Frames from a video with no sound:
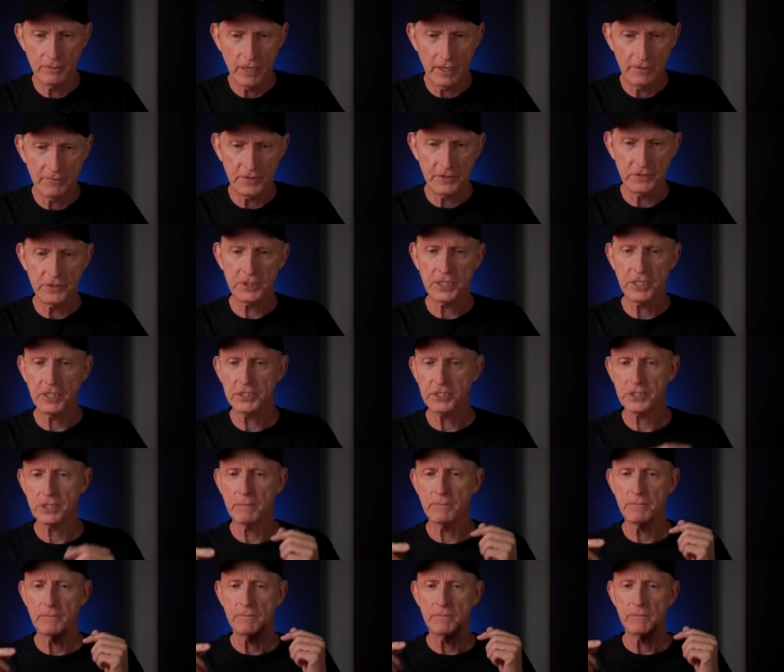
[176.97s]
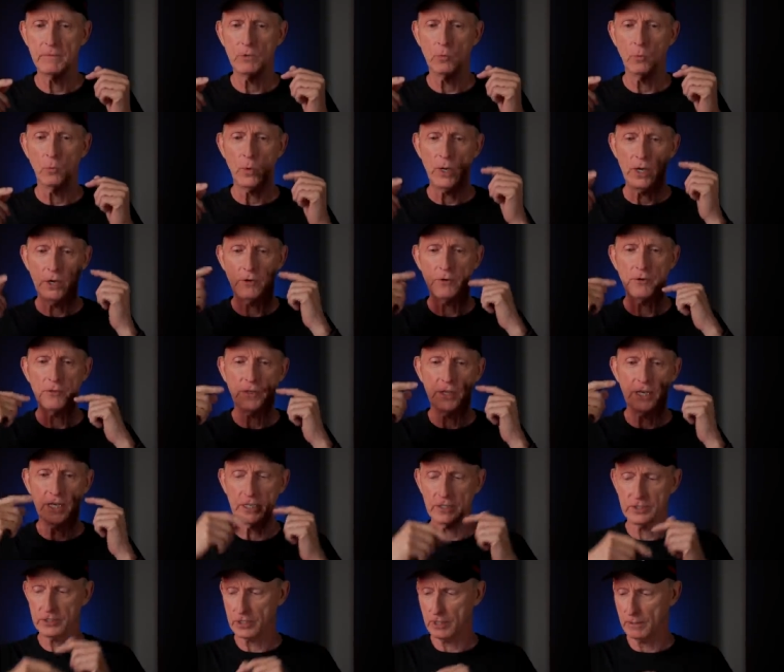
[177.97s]
If you see some weird
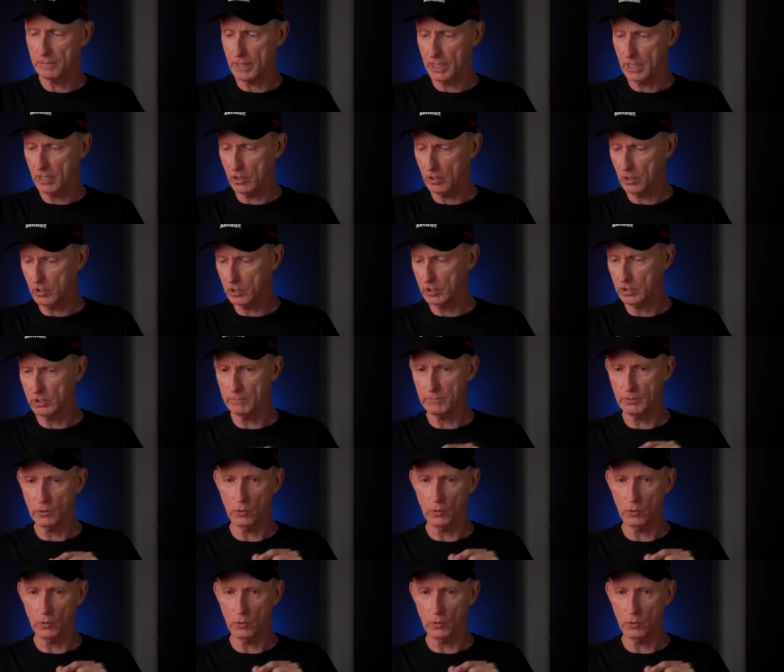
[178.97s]
things on my arm